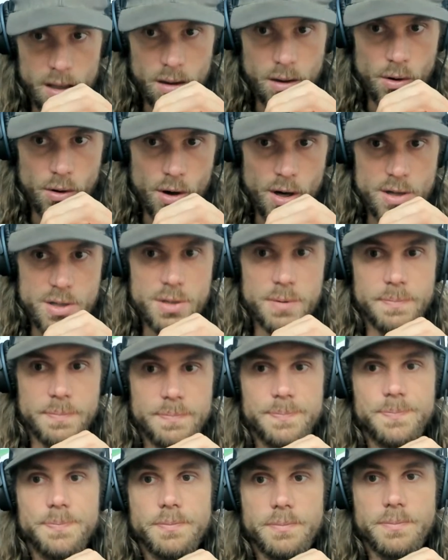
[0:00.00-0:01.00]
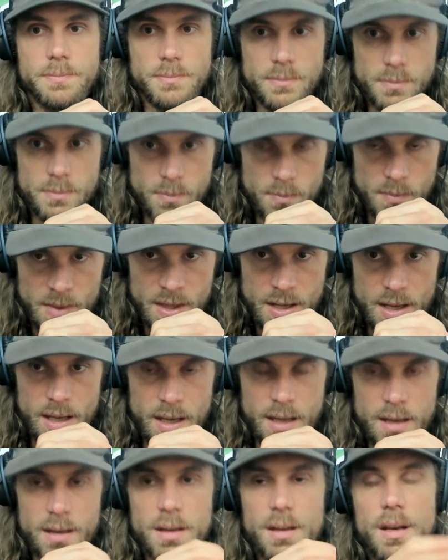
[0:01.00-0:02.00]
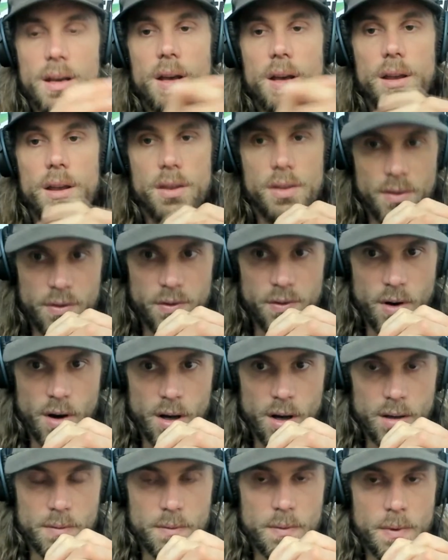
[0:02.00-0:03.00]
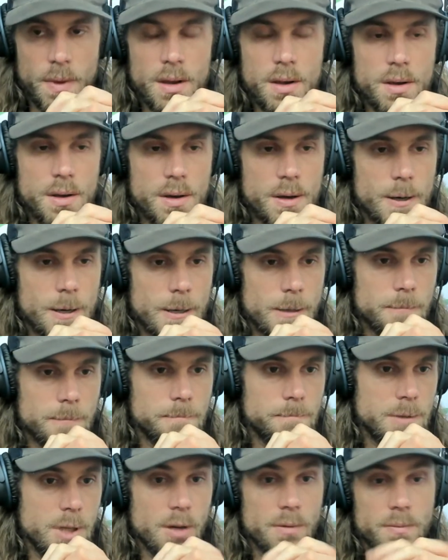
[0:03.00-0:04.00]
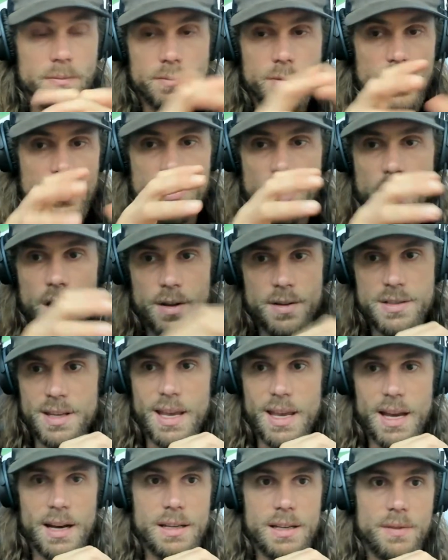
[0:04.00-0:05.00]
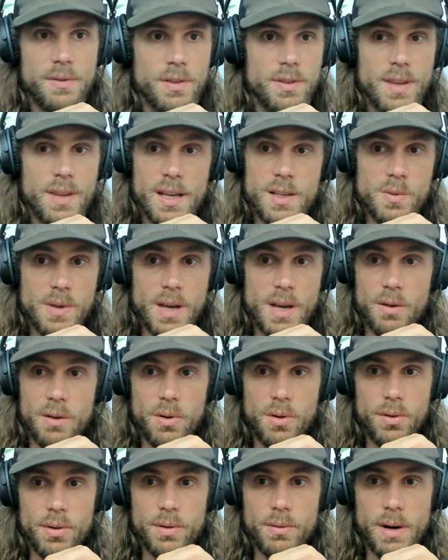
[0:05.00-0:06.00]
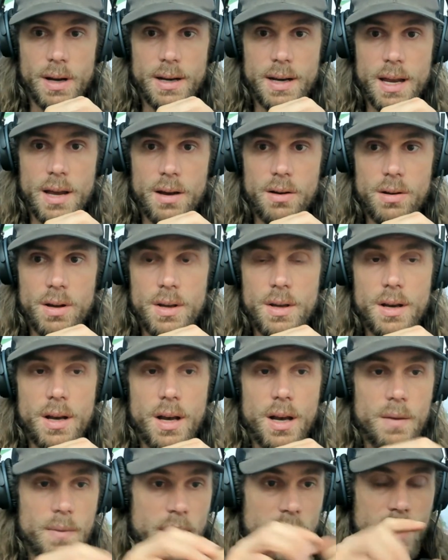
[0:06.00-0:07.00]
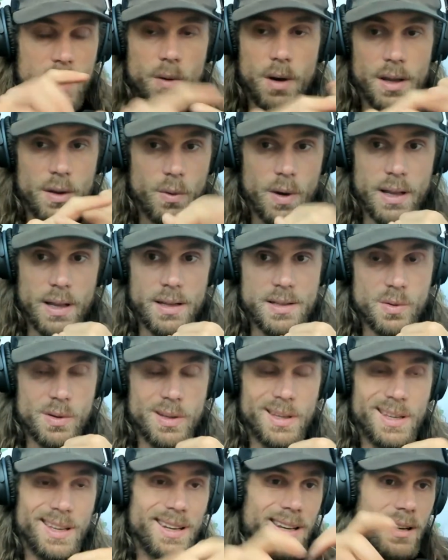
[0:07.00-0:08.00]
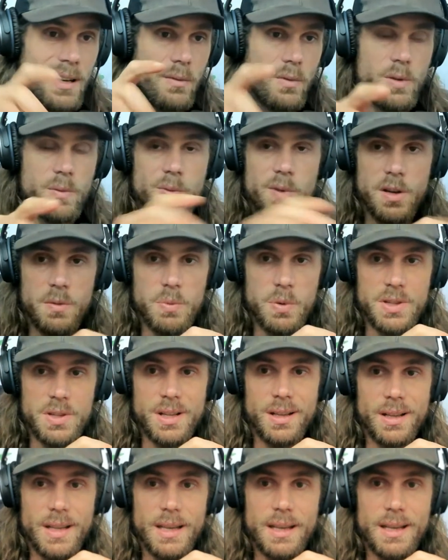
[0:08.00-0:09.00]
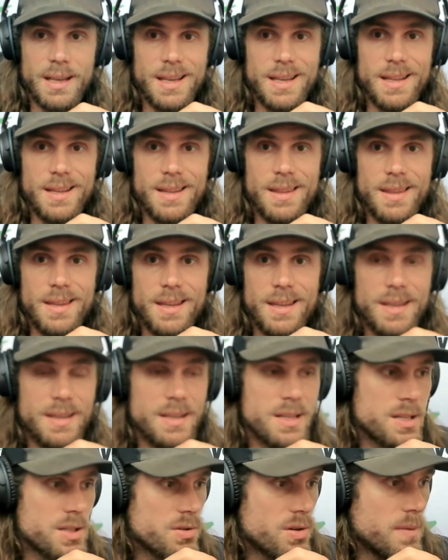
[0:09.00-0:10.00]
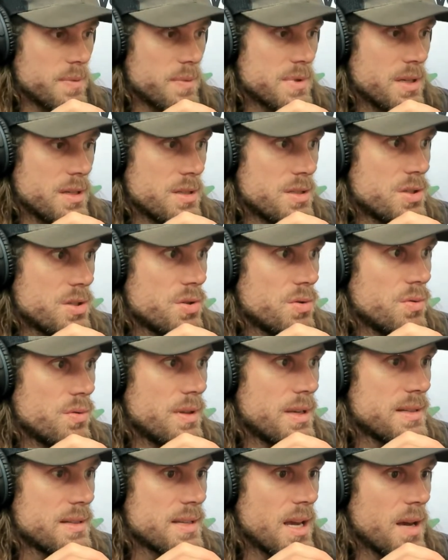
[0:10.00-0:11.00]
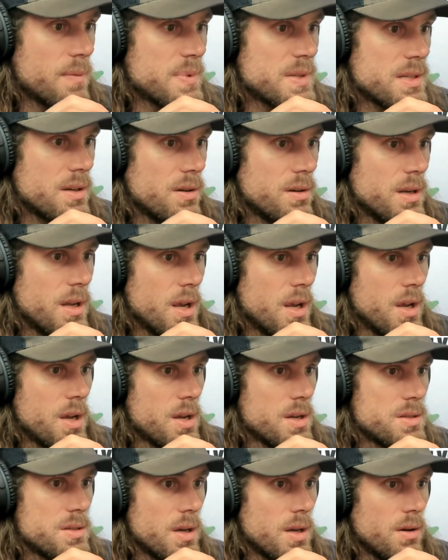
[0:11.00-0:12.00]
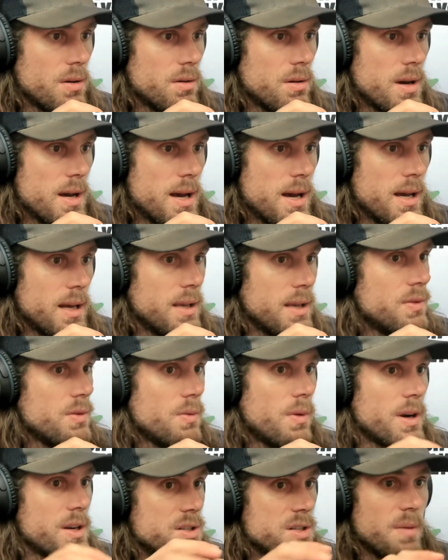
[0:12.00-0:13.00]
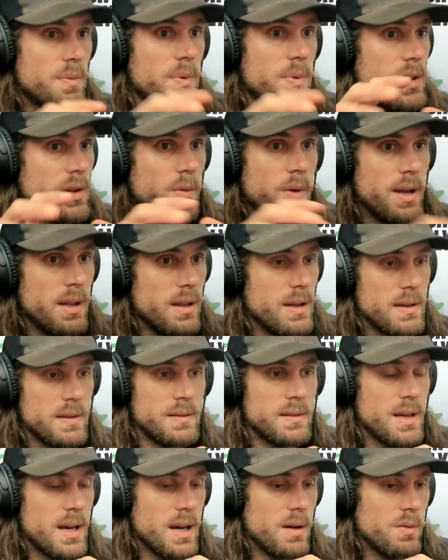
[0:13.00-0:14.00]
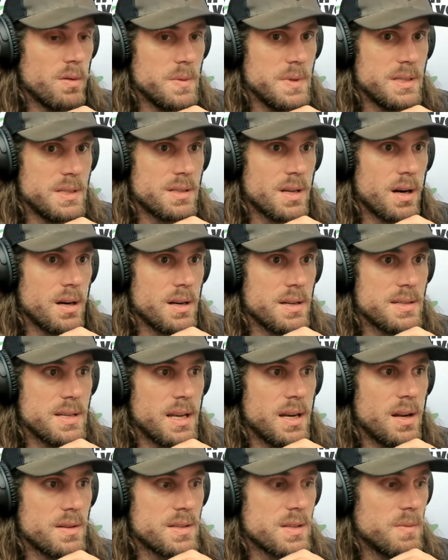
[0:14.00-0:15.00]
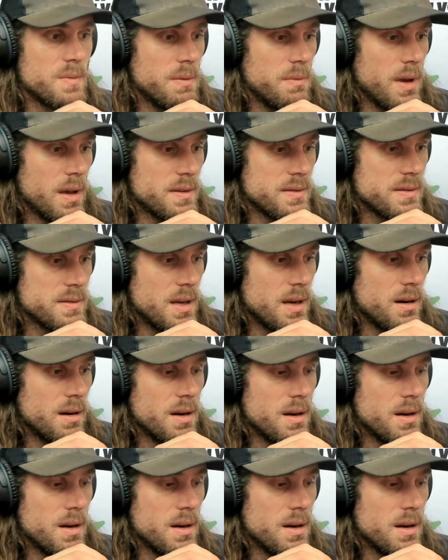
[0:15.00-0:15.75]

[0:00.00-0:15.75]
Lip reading: launch in the fall. So those are all just kind of different things we got rolling right now. Anyone on the waitlist will get it. We did put the link in the description to this episode. So if you want to jump on the waitlist, we'll be starting to send out some emails there